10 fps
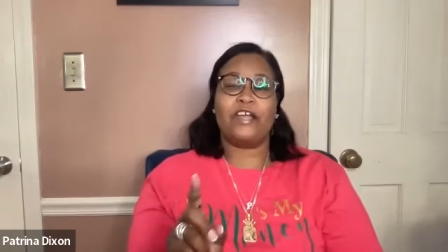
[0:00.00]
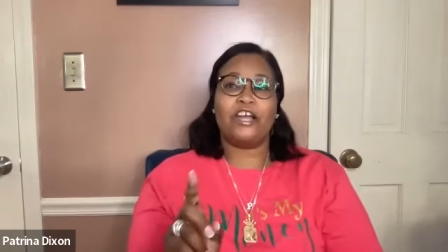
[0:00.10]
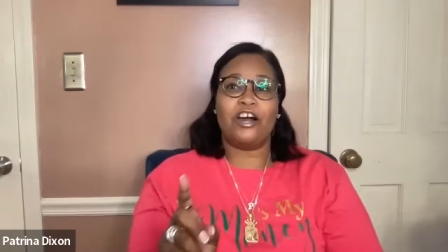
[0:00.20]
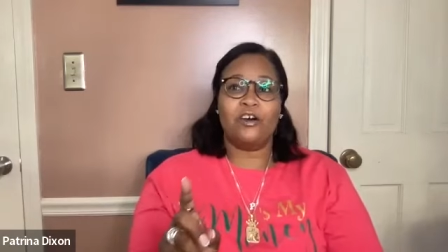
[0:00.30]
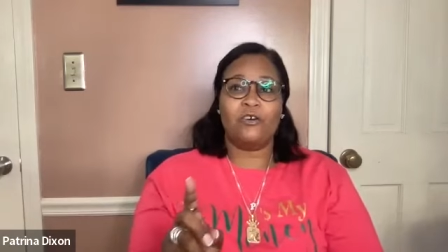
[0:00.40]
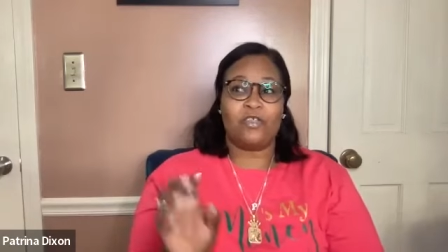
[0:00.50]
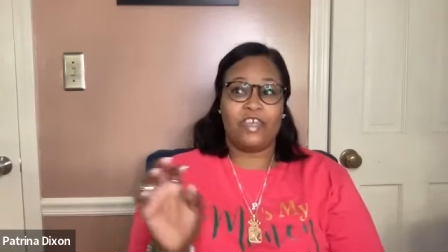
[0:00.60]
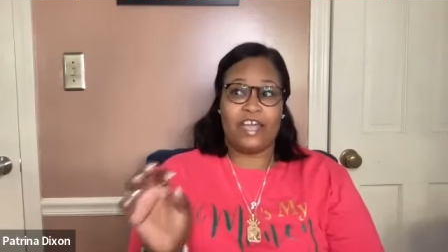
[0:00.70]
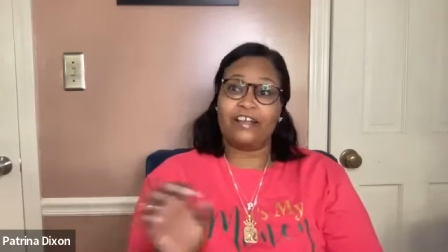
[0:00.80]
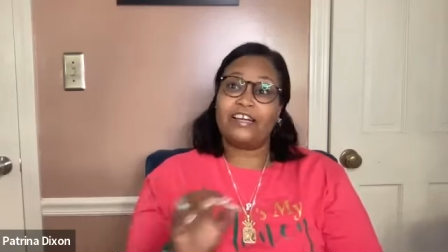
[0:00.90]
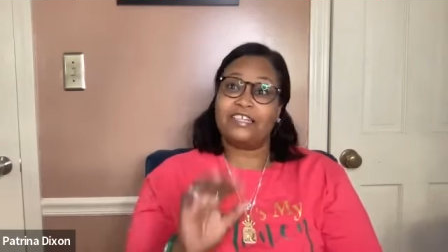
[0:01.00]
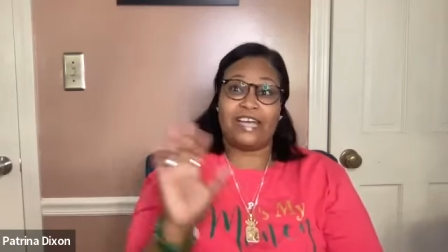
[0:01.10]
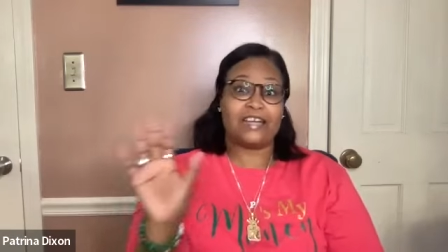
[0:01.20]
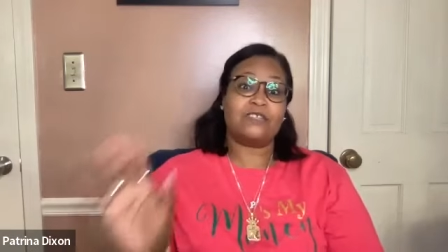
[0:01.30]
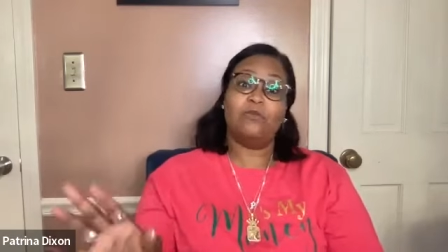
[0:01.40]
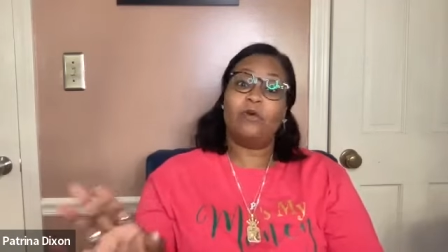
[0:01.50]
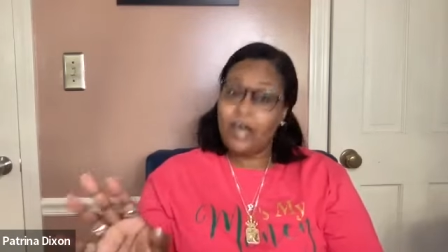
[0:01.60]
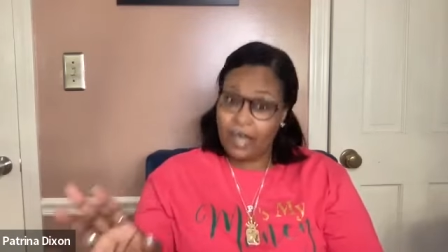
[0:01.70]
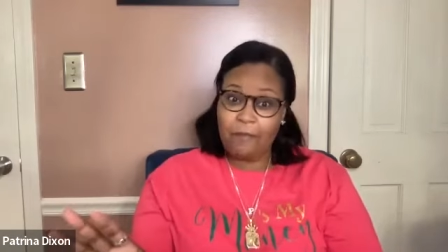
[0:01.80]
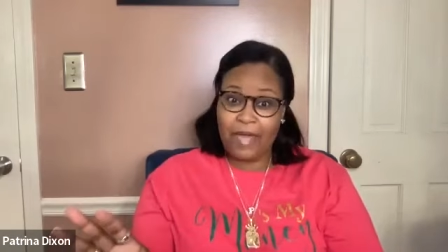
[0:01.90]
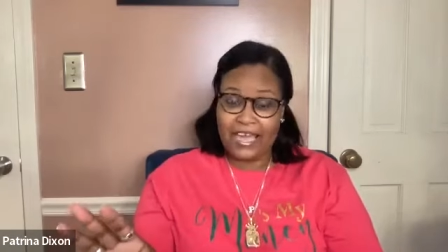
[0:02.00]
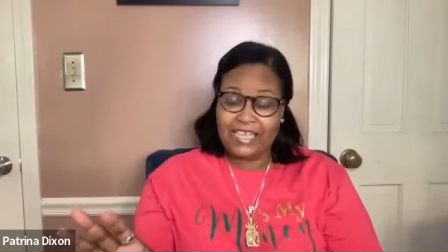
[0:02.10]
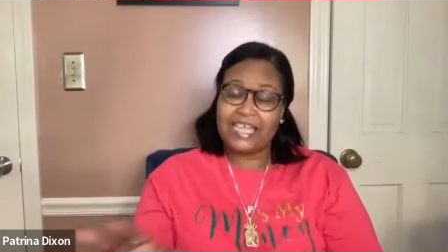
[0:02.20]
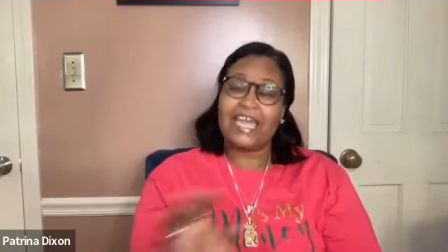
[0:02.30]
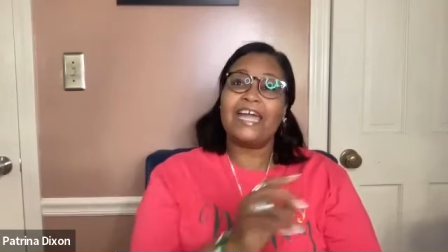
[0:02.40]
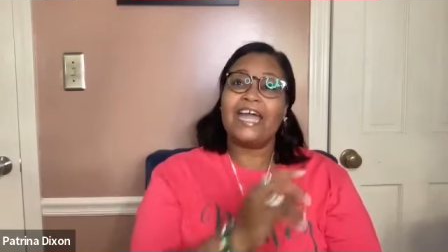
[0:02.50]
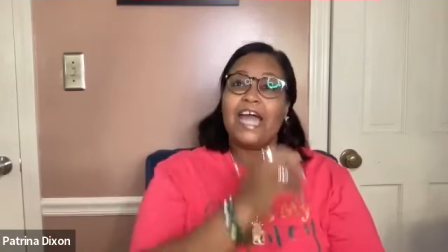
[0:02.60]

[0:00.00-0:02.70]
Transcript: we go there, because that's amazing.